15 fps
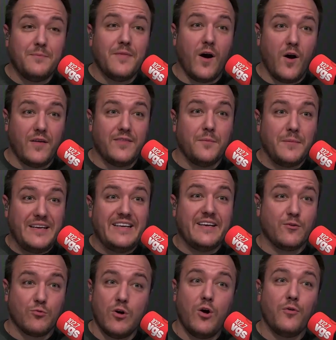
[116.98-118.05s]
on the media
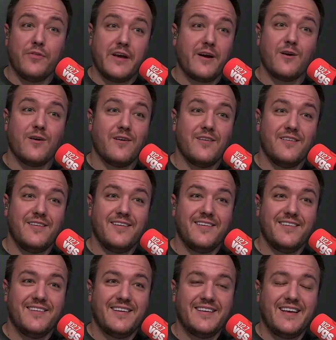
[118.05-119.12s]
row there. Mm-hmm.
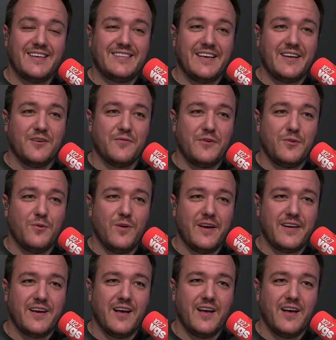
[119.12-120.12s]
Get to interview, like, uh,